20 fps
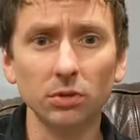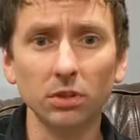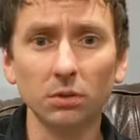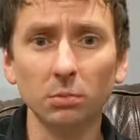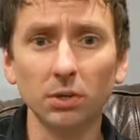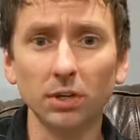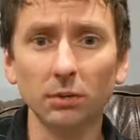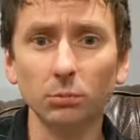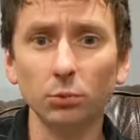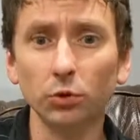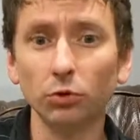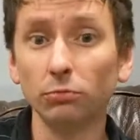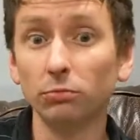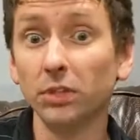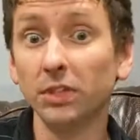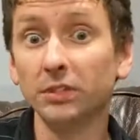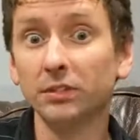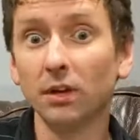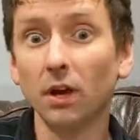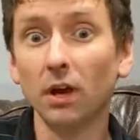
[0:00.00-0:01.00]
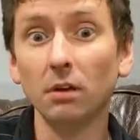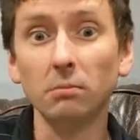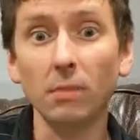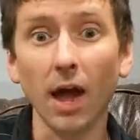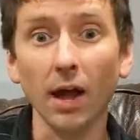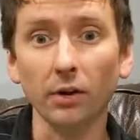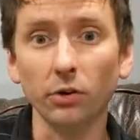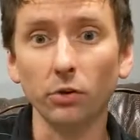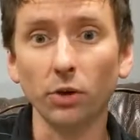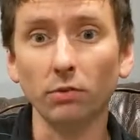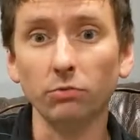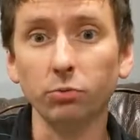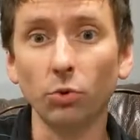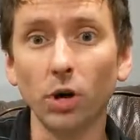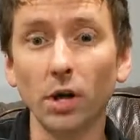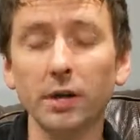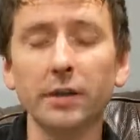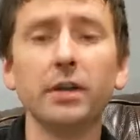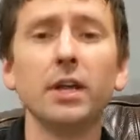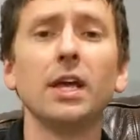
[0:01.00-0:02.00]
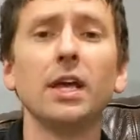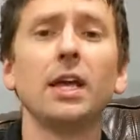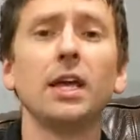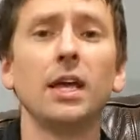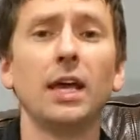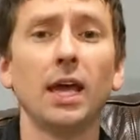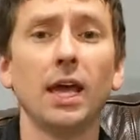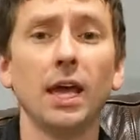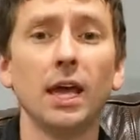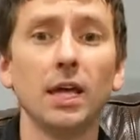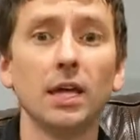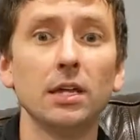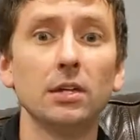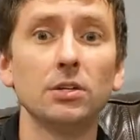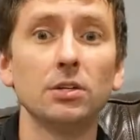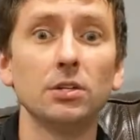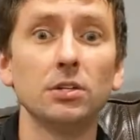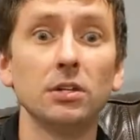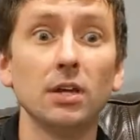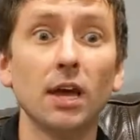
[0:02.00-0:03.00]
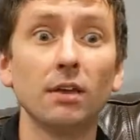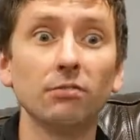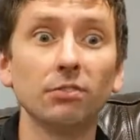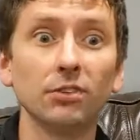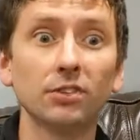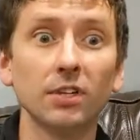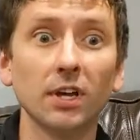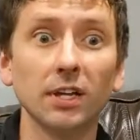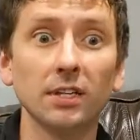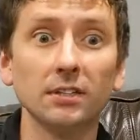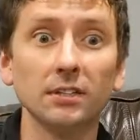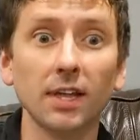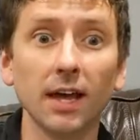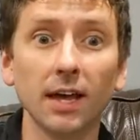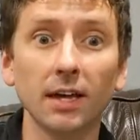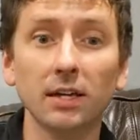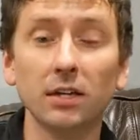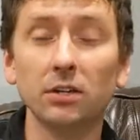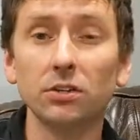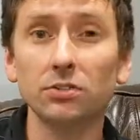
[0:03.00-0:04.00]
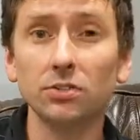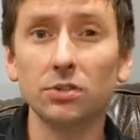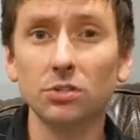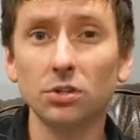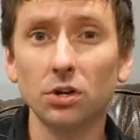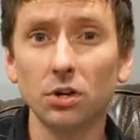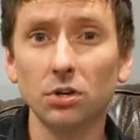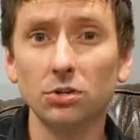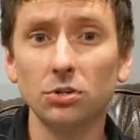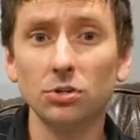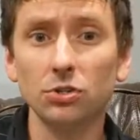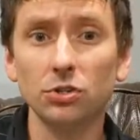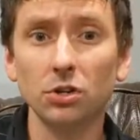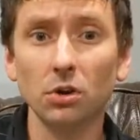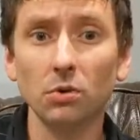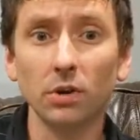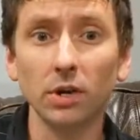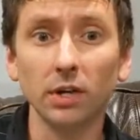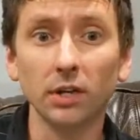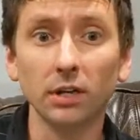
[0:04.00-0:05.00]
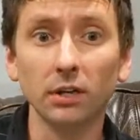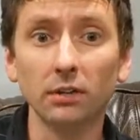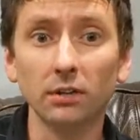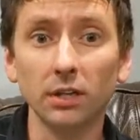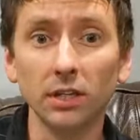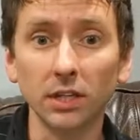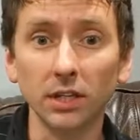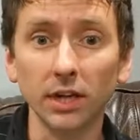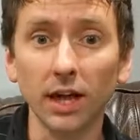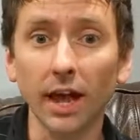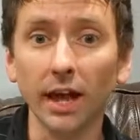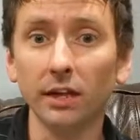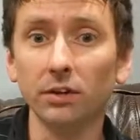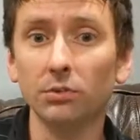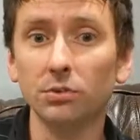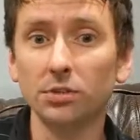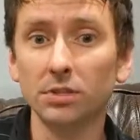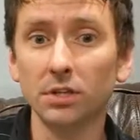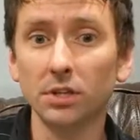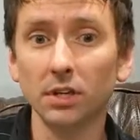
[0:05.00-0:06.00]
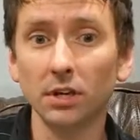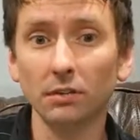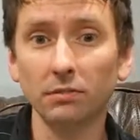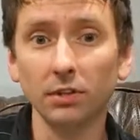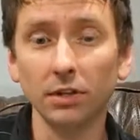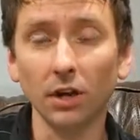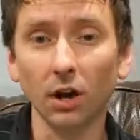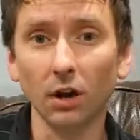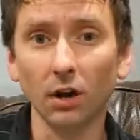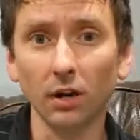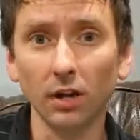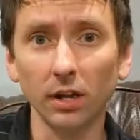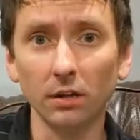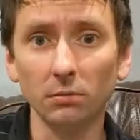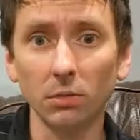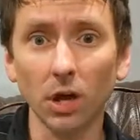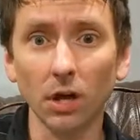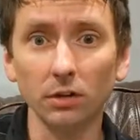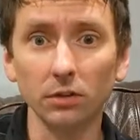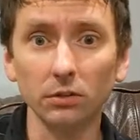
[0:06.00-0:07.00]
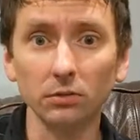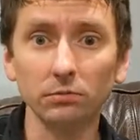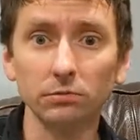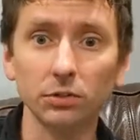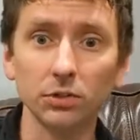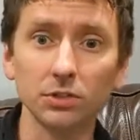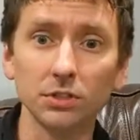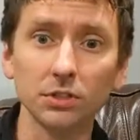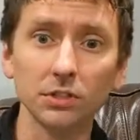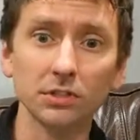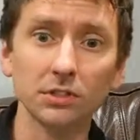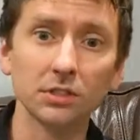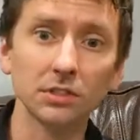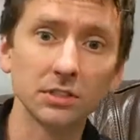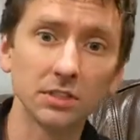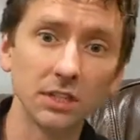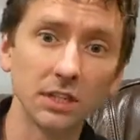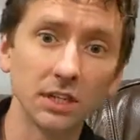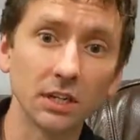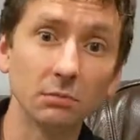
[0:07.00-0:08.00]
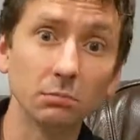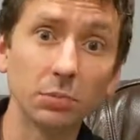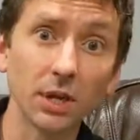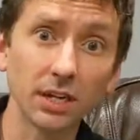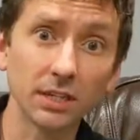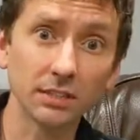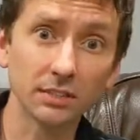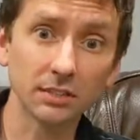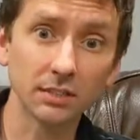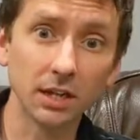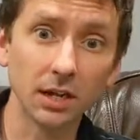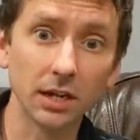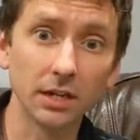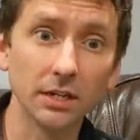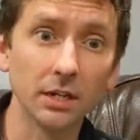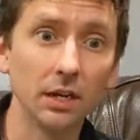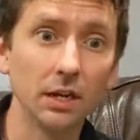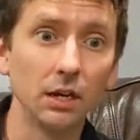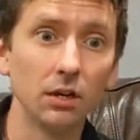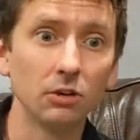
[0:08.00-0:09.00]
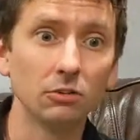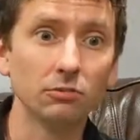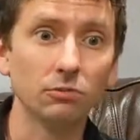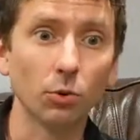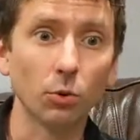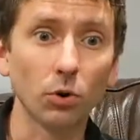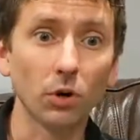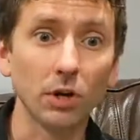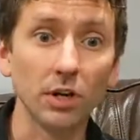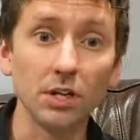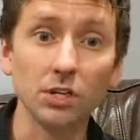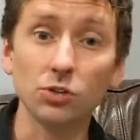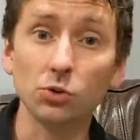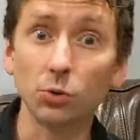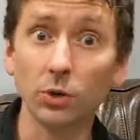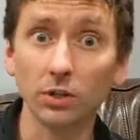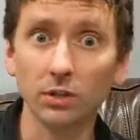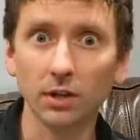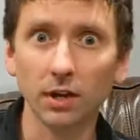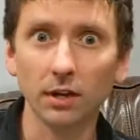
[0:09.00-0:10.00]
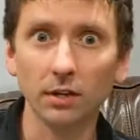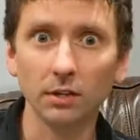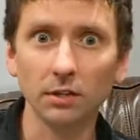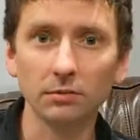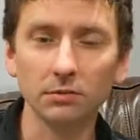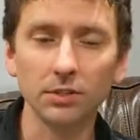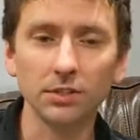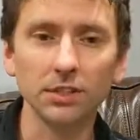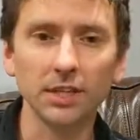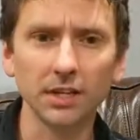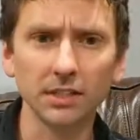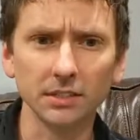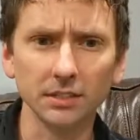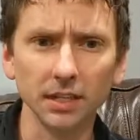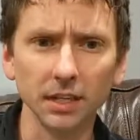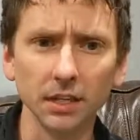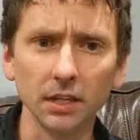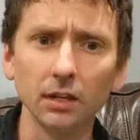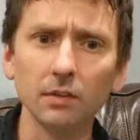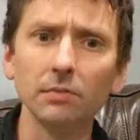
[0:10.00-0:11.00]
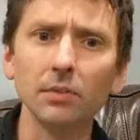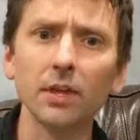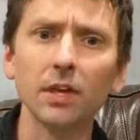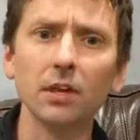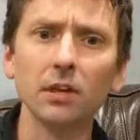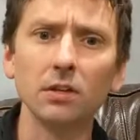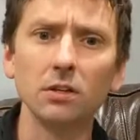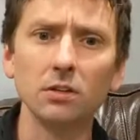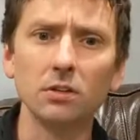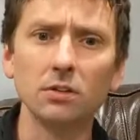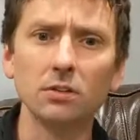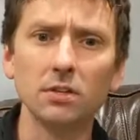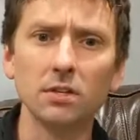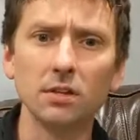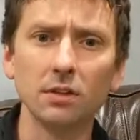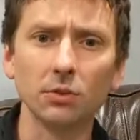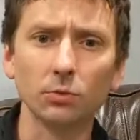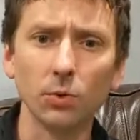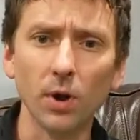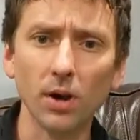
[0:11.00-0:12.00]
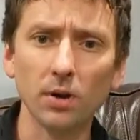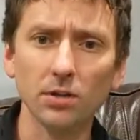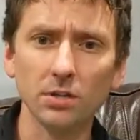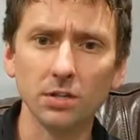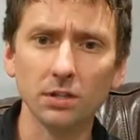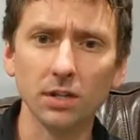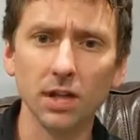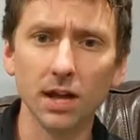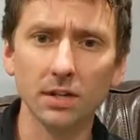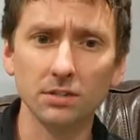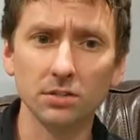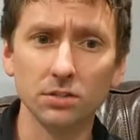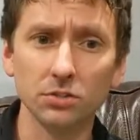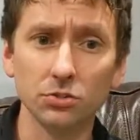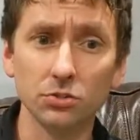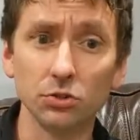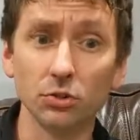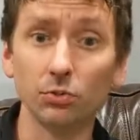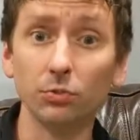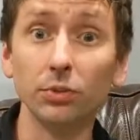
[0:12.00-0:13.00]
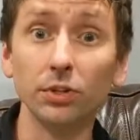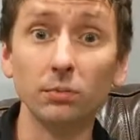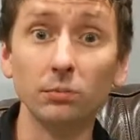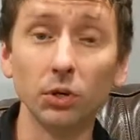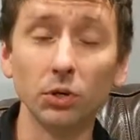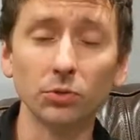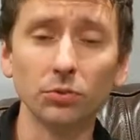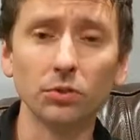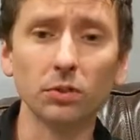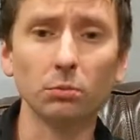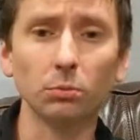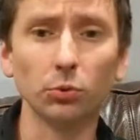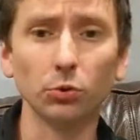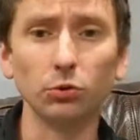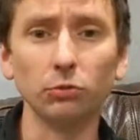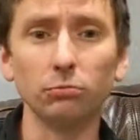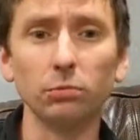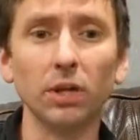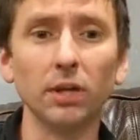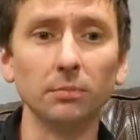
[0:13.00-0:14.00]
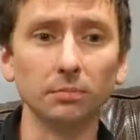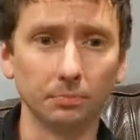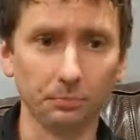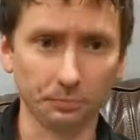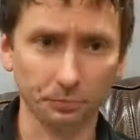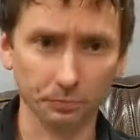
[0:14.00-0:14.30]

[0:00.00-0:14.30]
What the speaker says: with the big improvements on macro F1. And just to emphasize that, here's a chart showing the accuracy of the RNN model versus the CNN baseline for each quintile of the test data. You can see that the rarest classes show the most improvement.